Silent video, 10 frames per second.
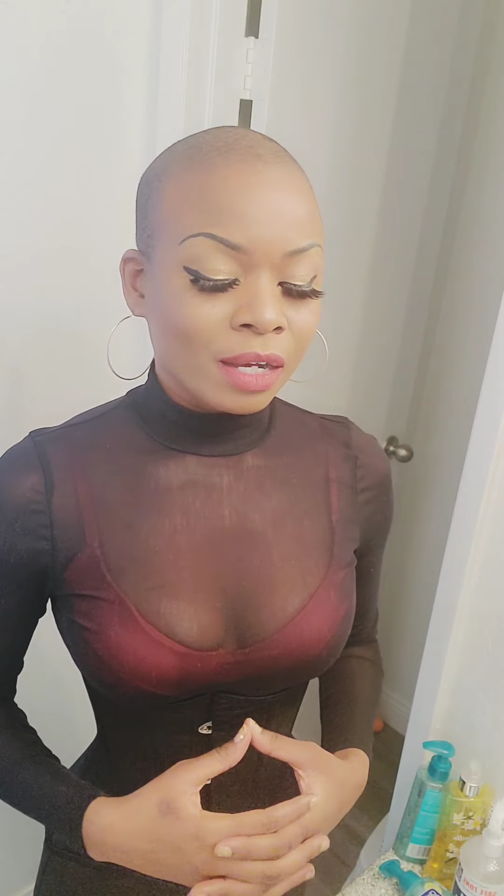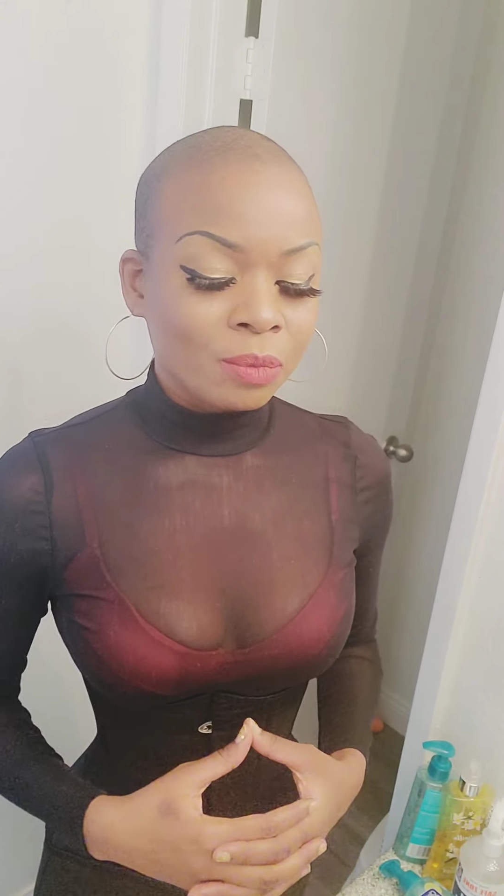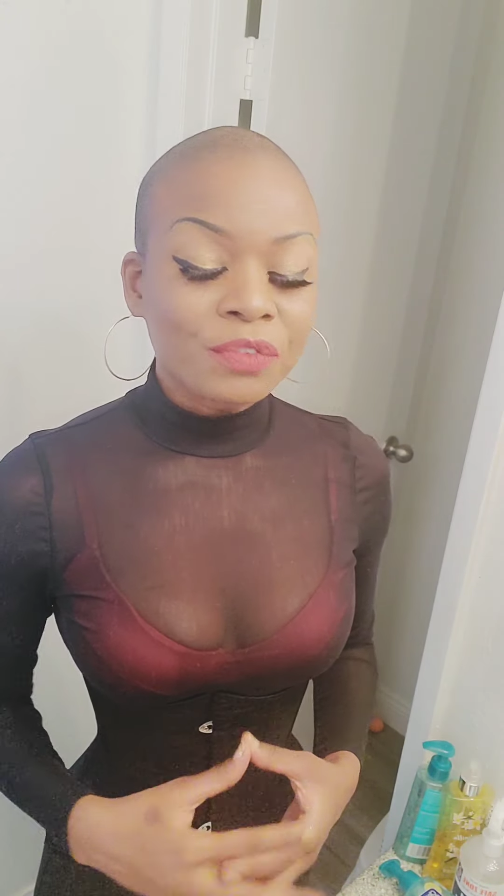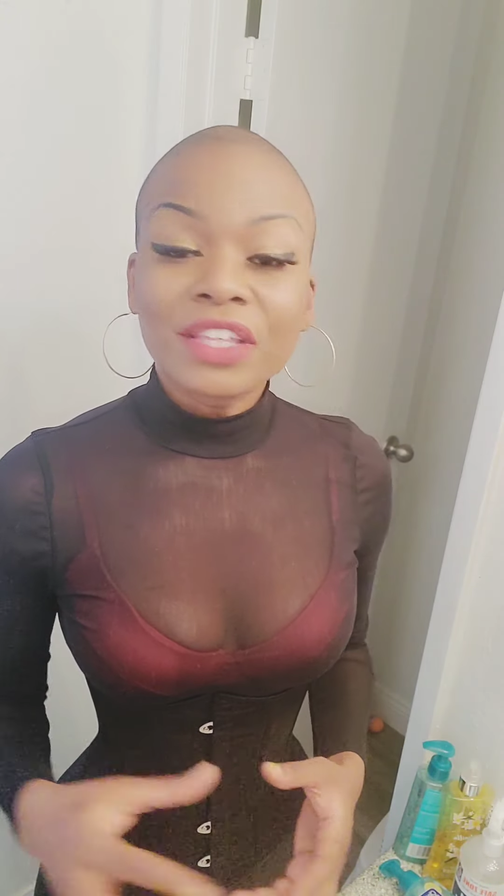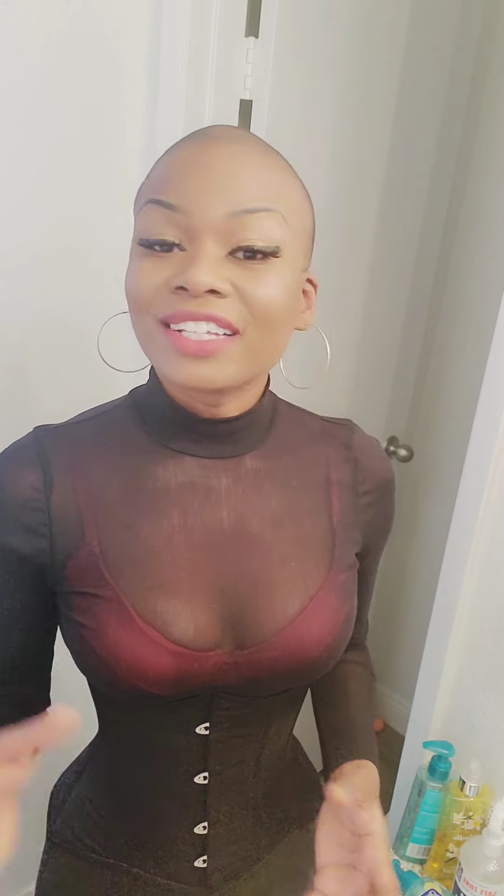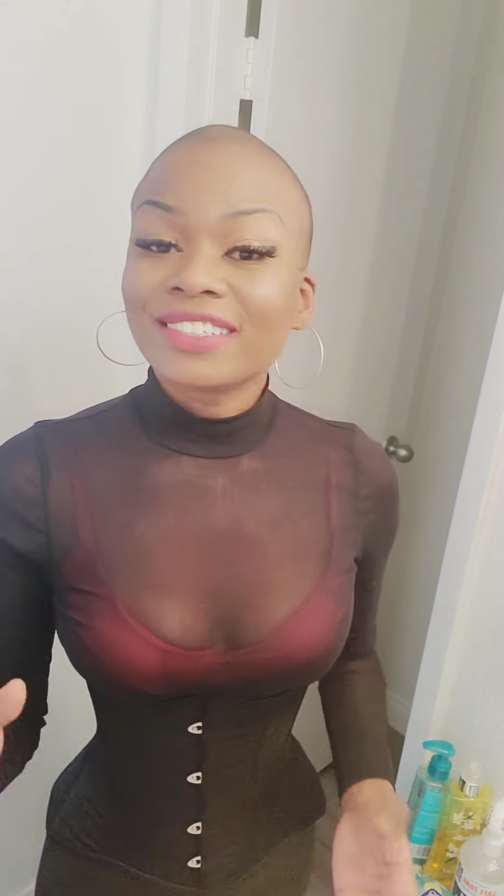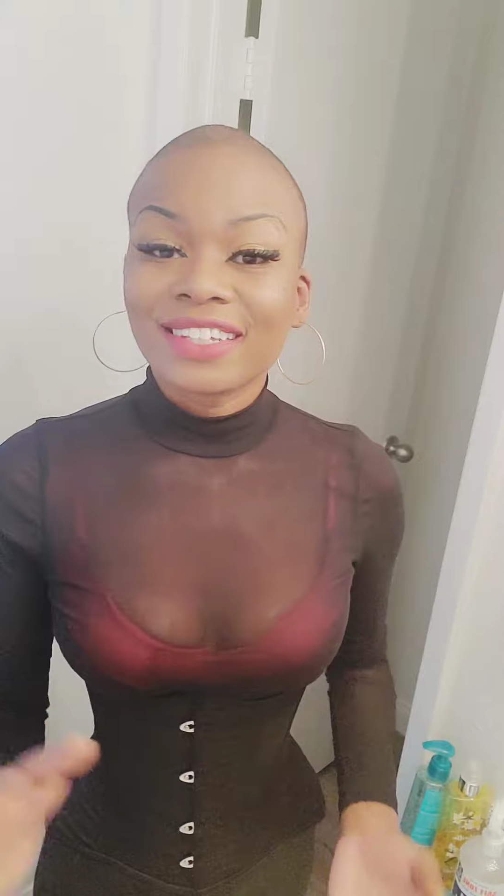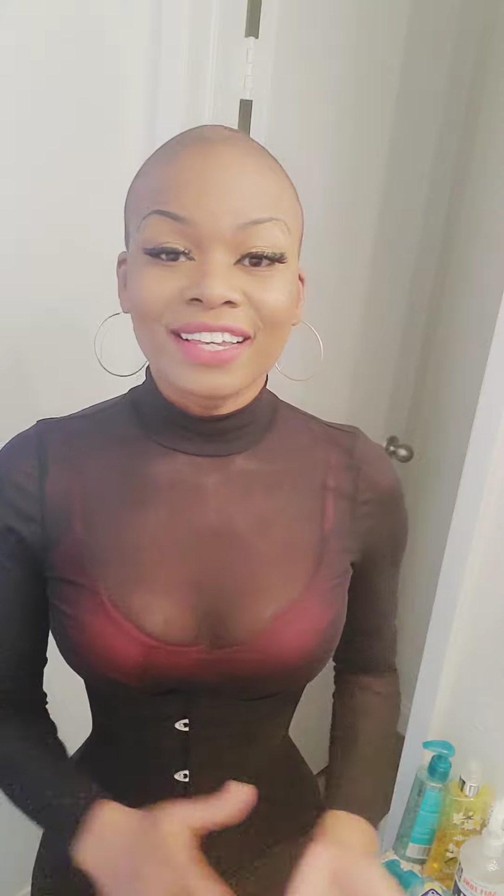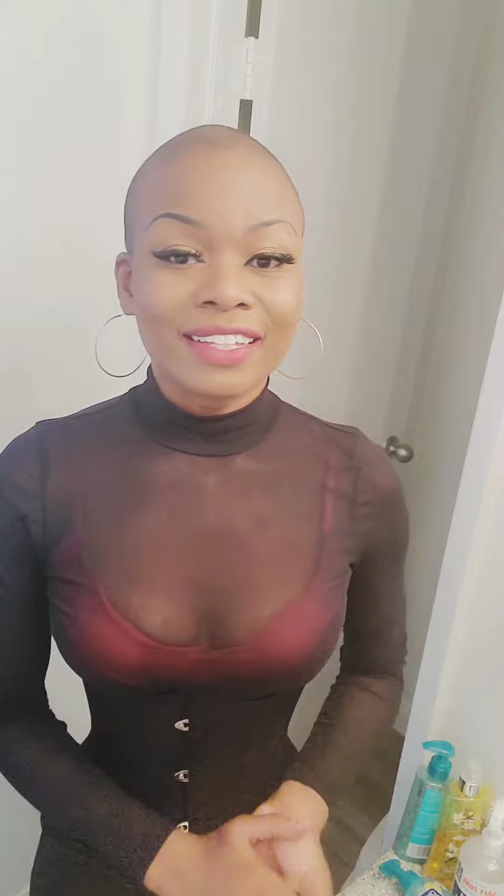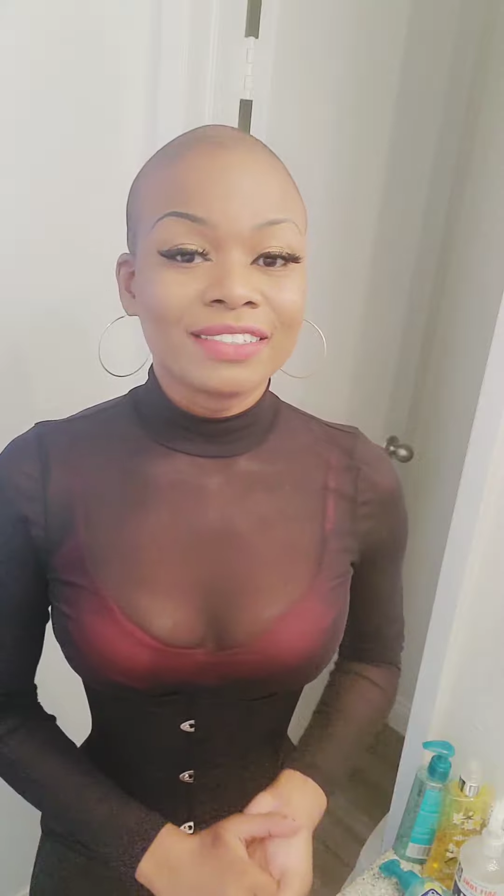with that
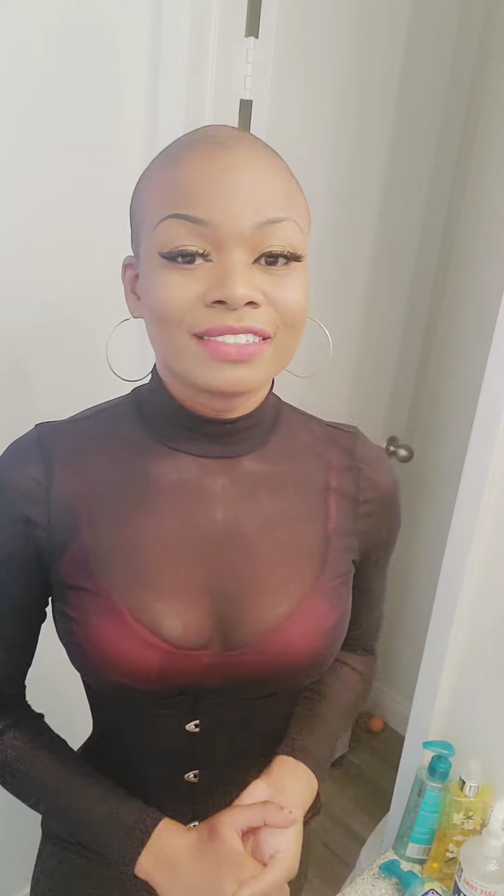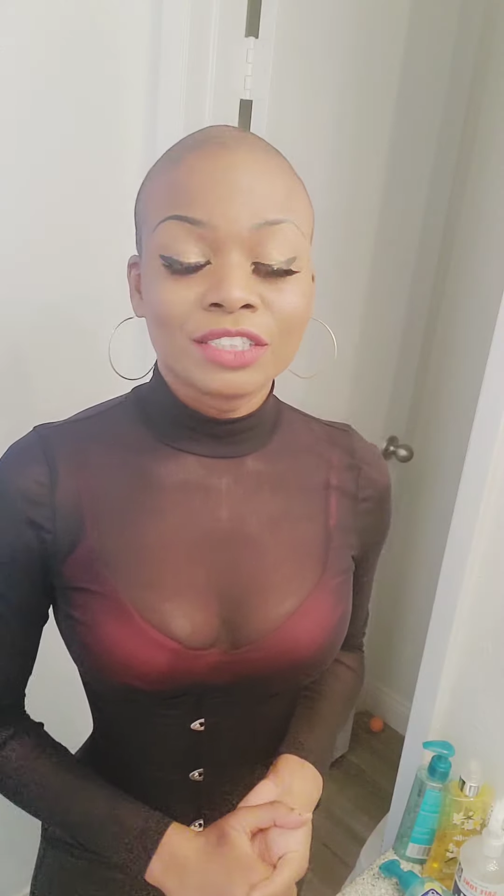said,